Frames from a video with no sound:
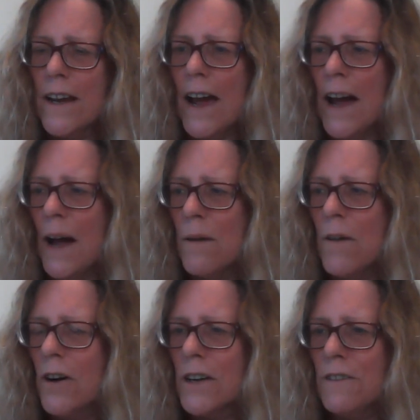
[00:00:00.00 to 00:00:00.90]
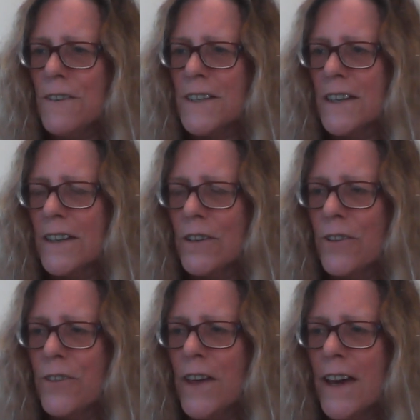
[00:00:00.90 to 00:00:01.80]
Um, I'll give you a little
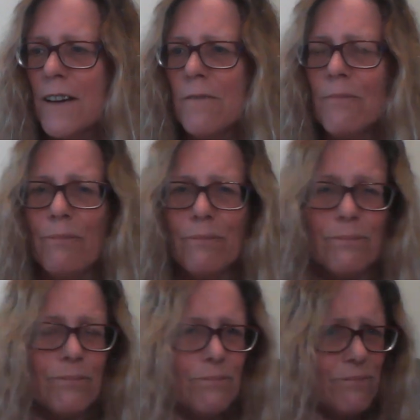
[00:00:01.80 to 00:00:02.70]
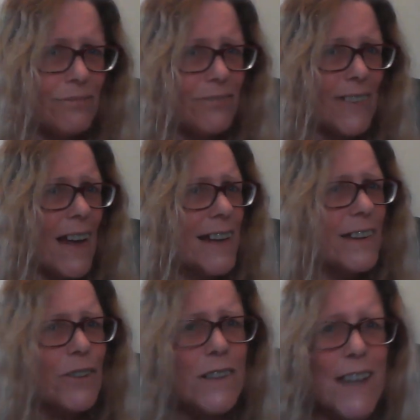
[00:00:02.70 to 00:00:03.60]
thing, a
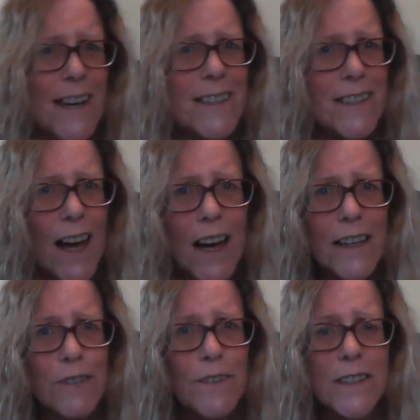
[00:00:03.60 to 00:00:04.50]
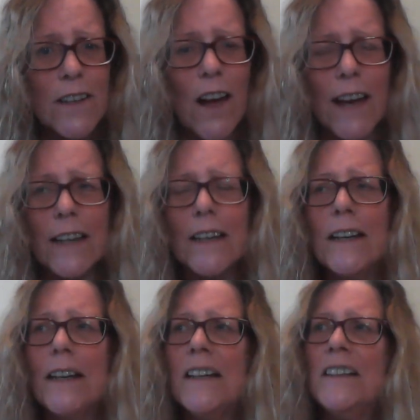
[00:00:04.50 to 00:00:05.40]
little tester, if you like.
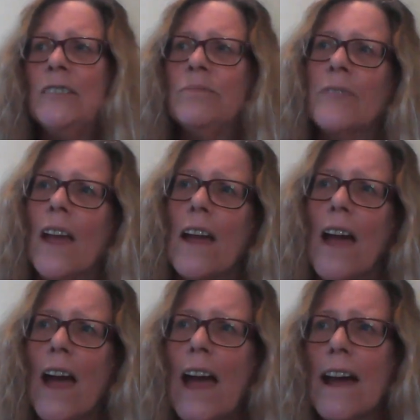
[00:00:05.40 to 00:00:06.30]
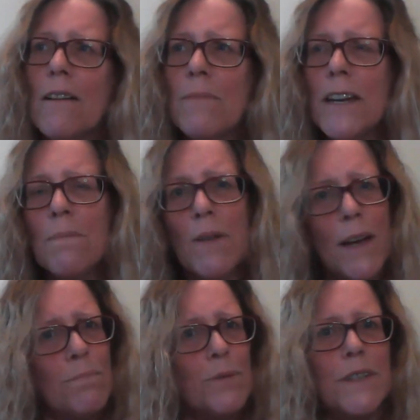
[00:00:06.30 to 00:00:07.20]
How many
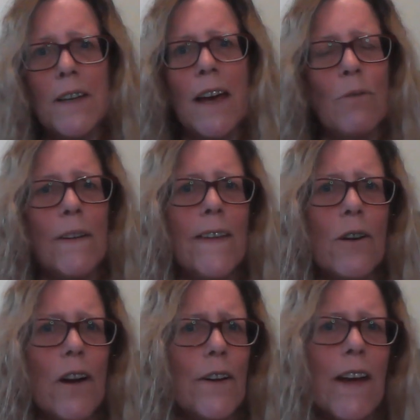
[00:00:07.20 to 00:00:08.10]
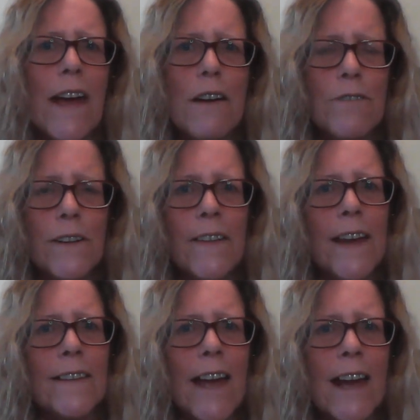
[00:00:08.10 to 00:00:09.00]
people say when they go to heaven
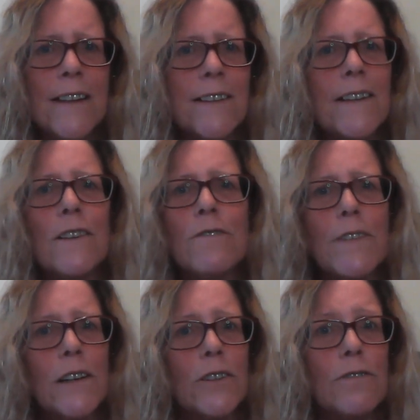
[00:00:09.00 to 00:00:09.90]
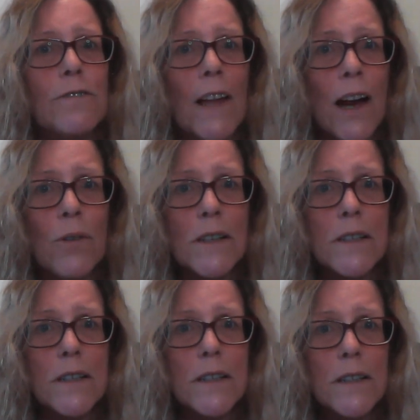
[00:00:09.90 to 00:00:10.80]
they land in a field of flowers?